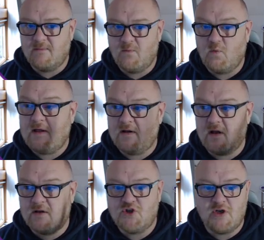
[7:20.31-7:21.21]
where the
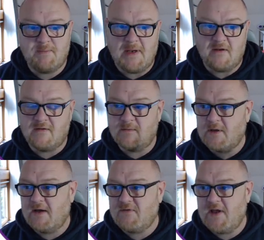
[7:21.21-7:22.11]
line should have been, because I'm going
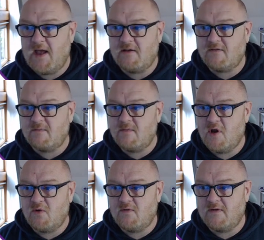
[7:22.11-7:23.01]
to have to edit some
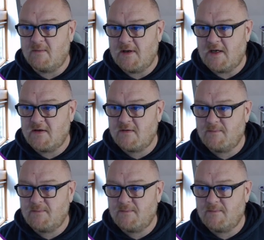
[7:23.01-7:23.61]
nodes in a minute.